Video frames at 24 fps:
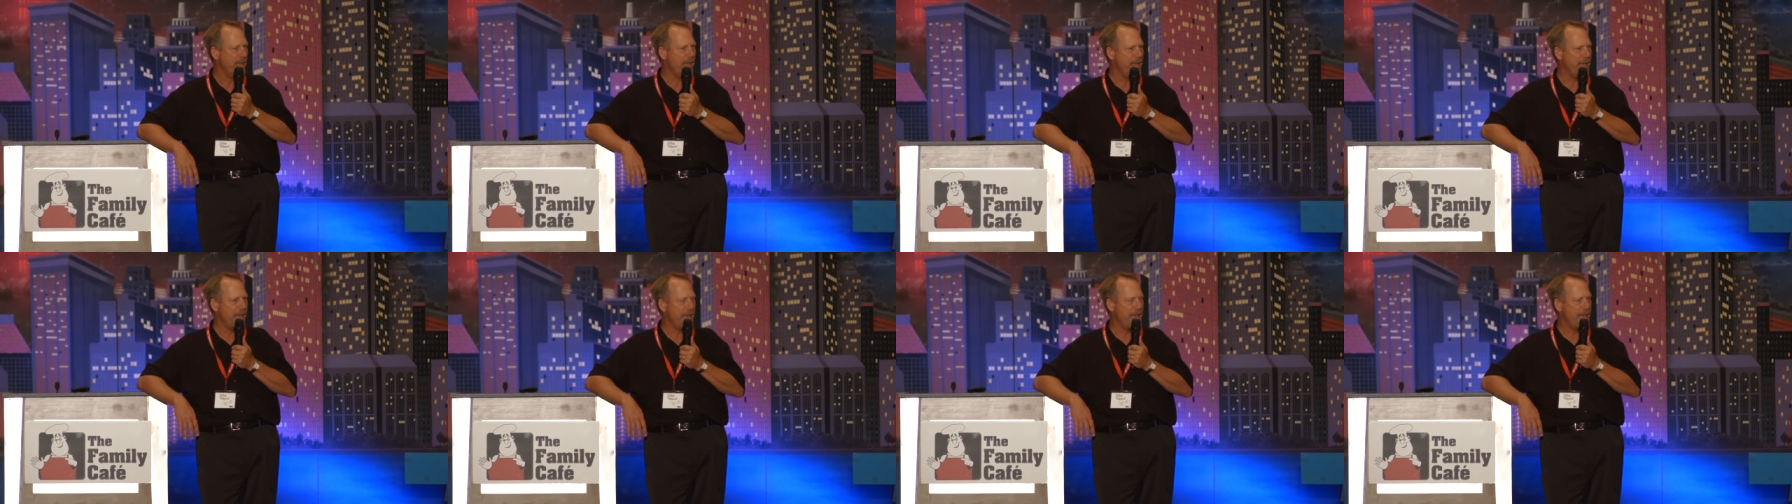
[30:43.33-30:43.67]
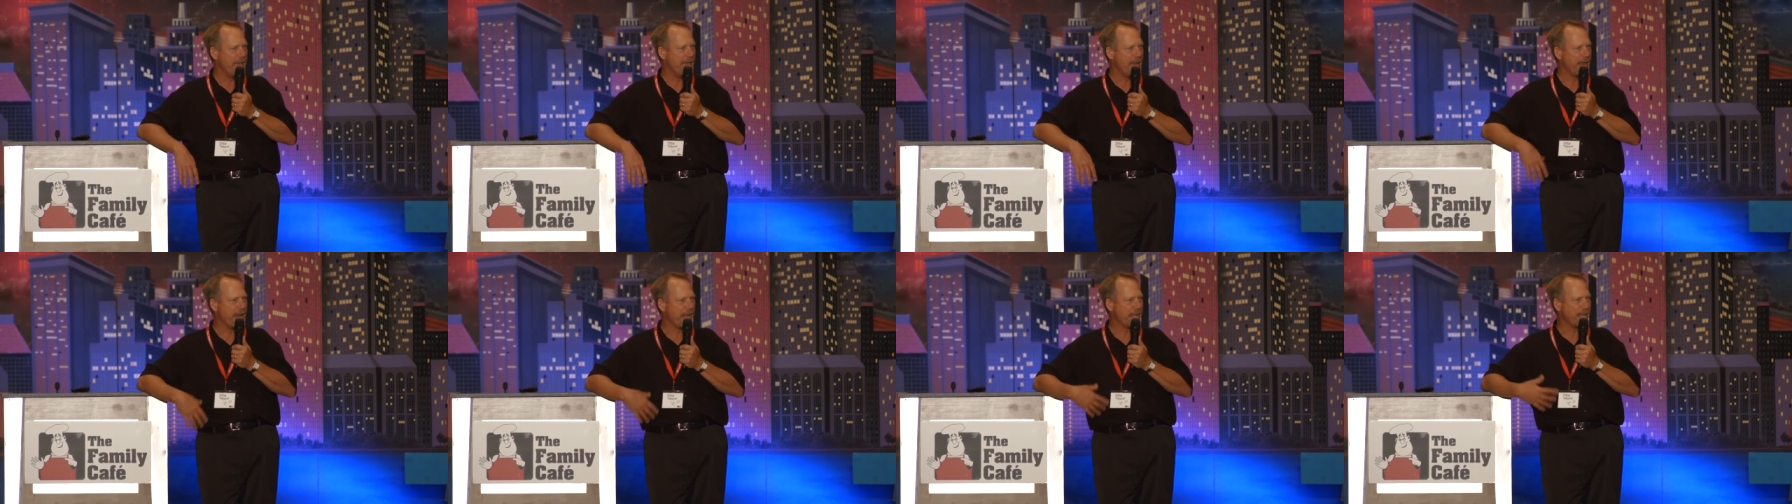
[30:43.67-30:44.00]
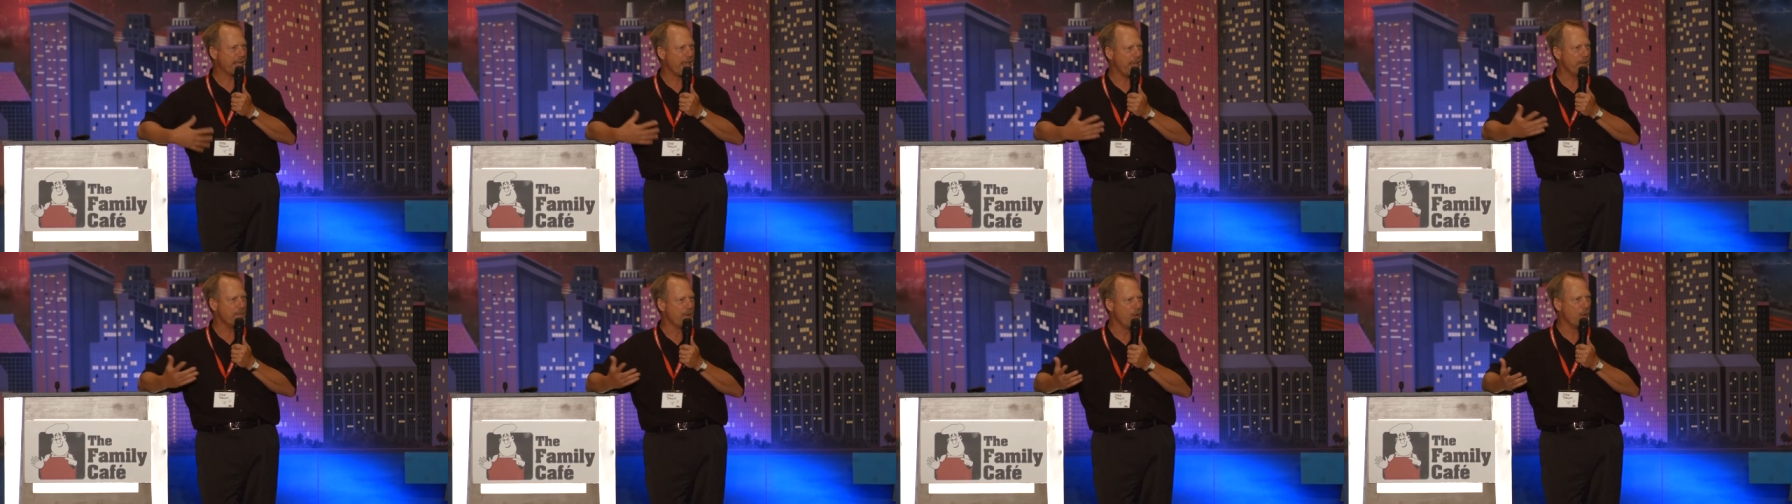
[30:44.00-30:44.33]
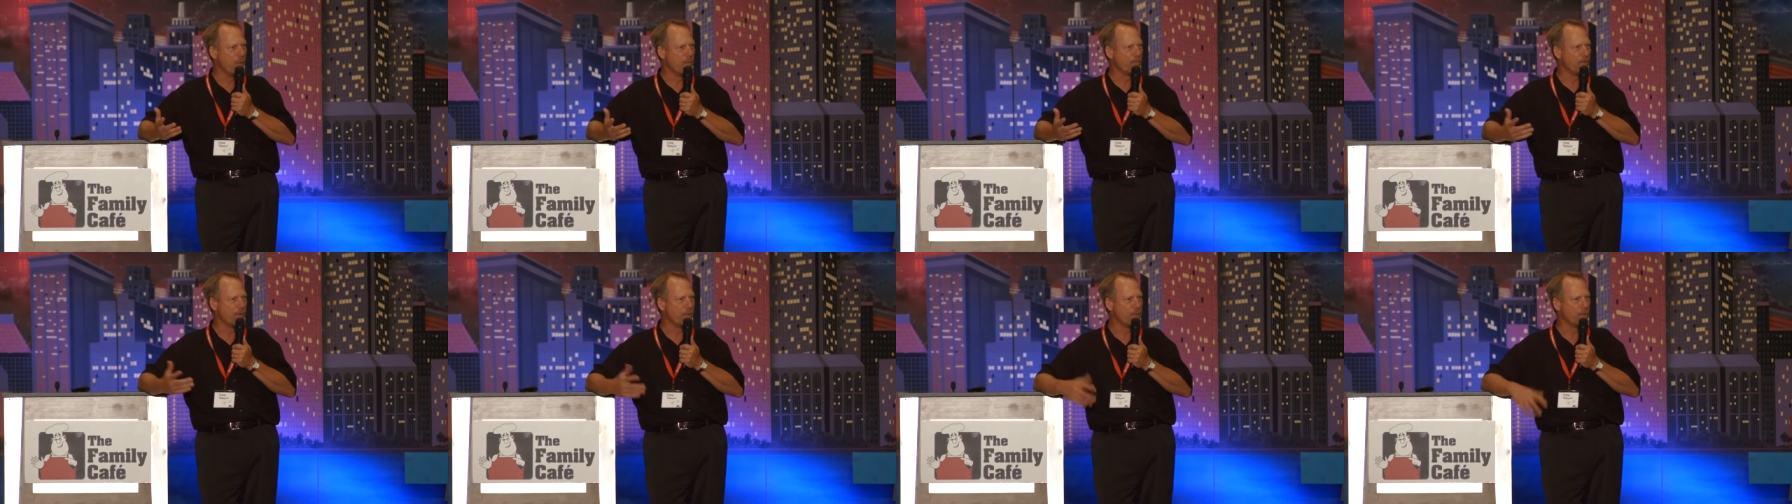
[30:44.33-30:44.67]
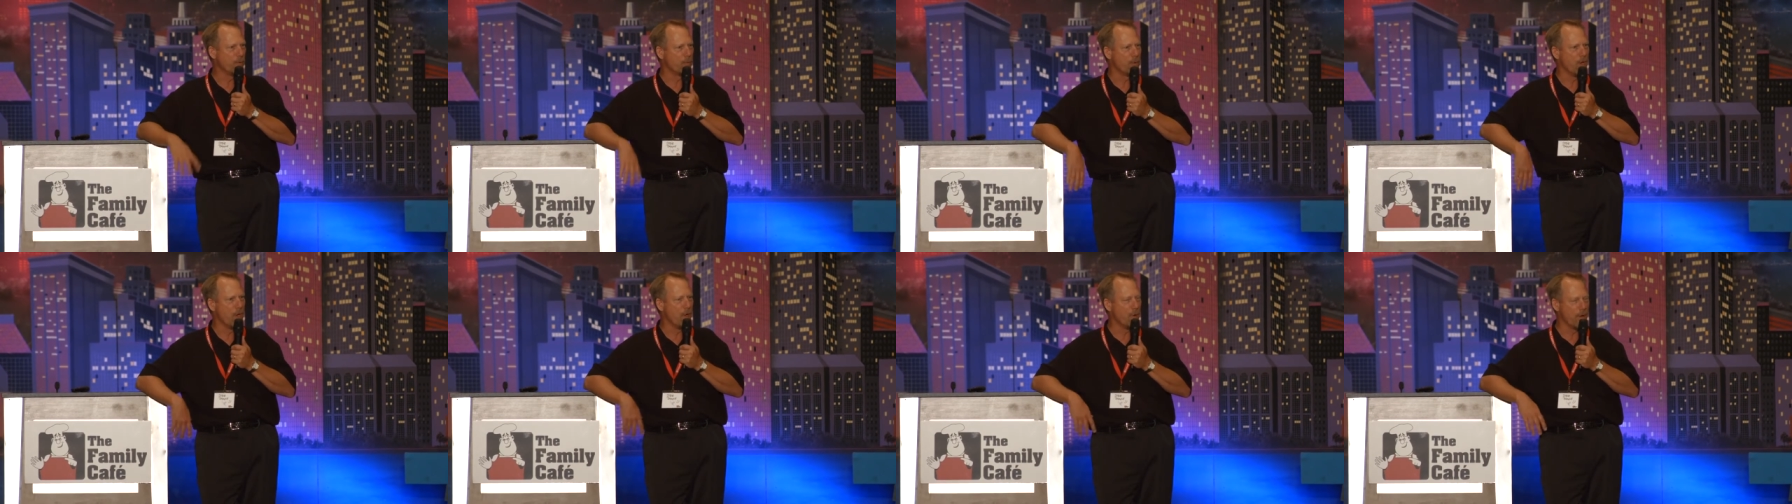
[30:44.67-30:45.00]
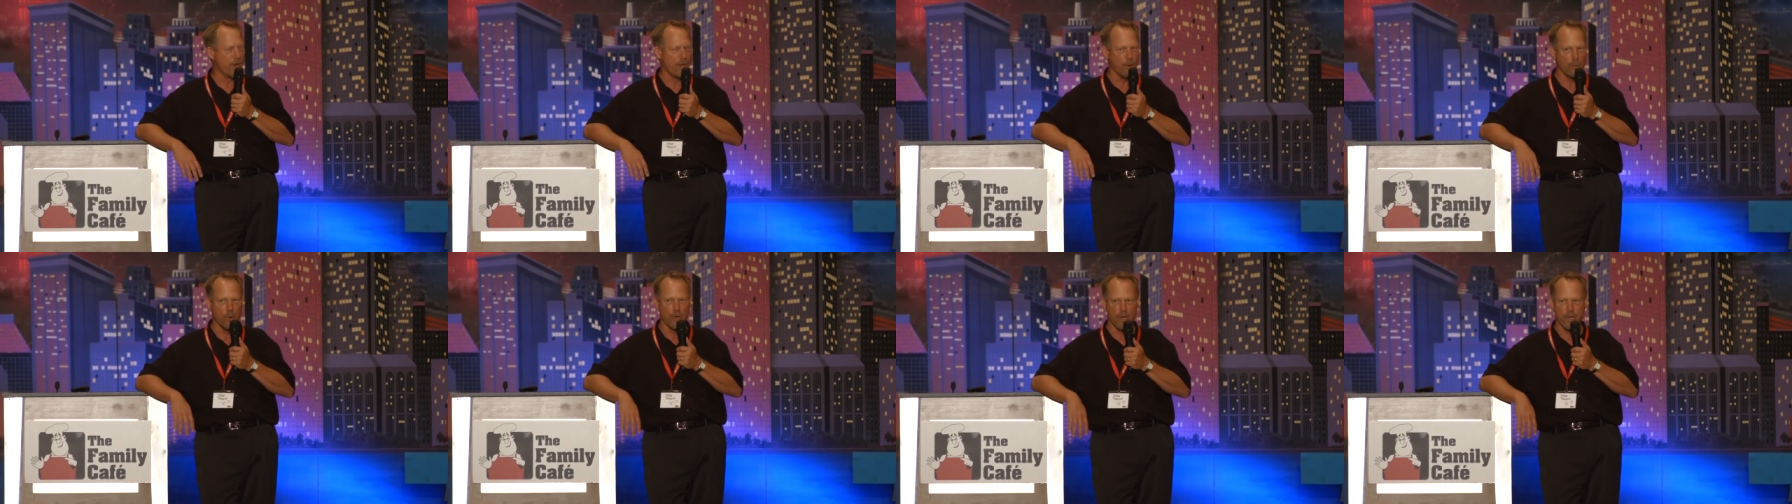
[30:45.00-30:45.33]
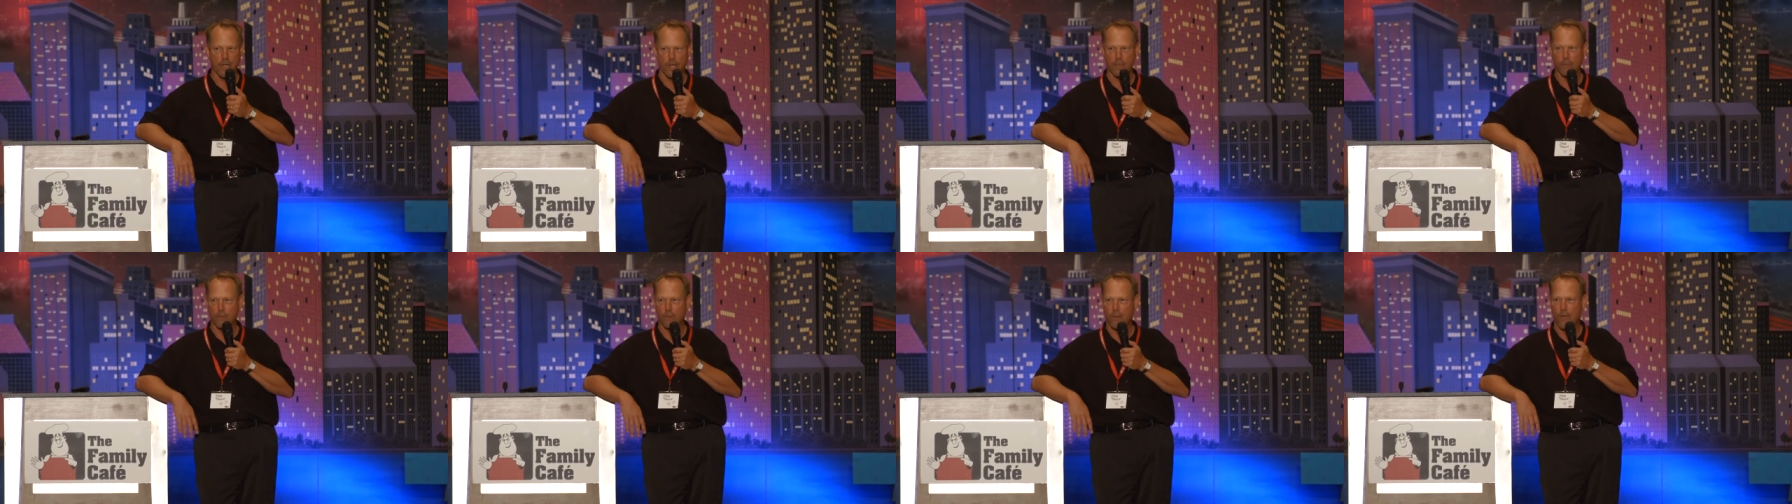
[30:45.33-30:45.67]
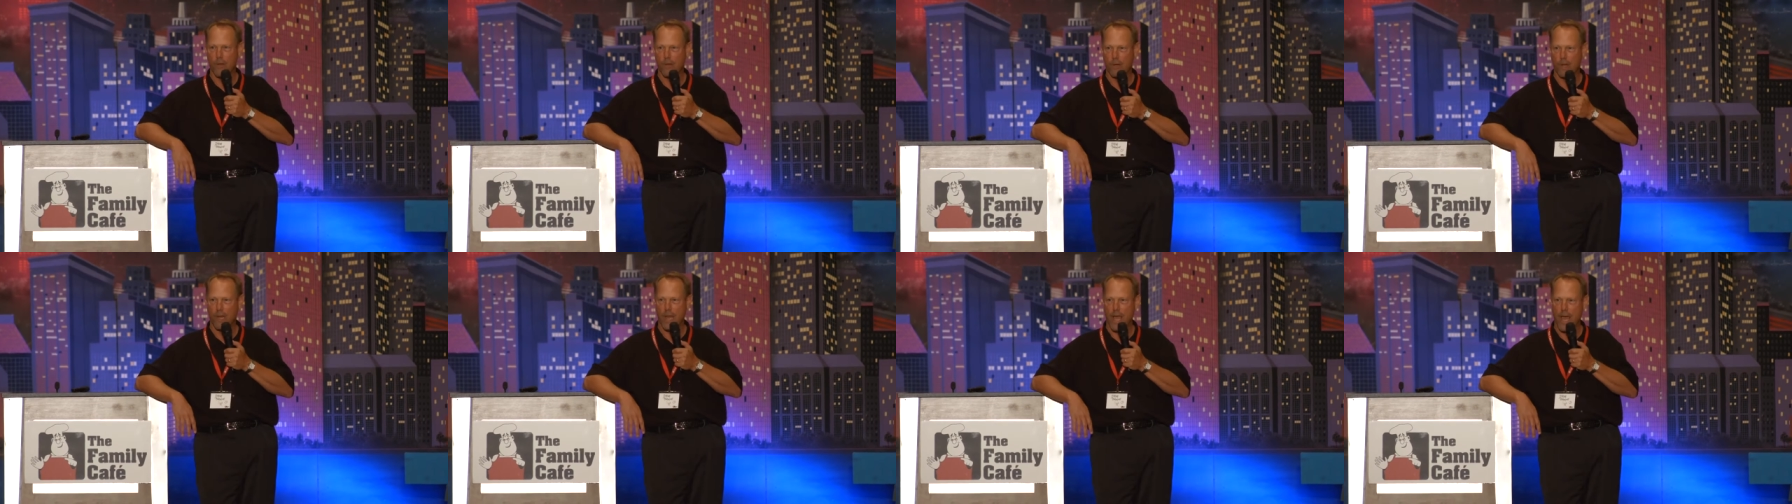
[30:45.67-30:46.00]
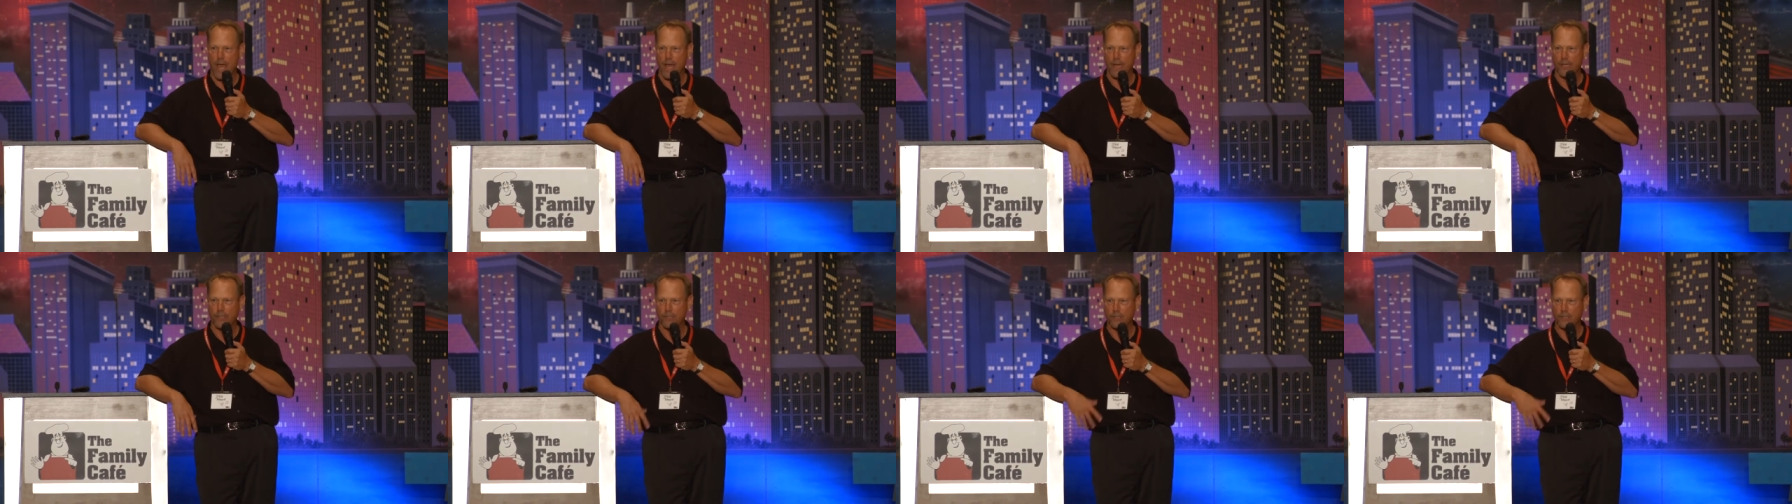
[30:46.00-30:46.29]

And I came home from the road. I work on the road a lot.